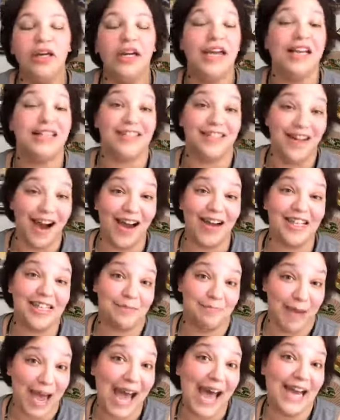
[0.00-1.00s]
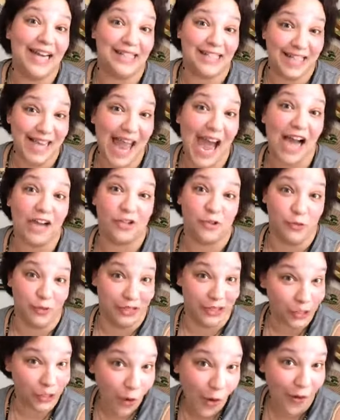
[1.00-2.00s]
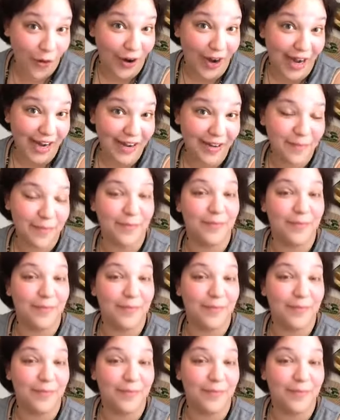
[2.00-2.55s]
it's not as bad as the actual story,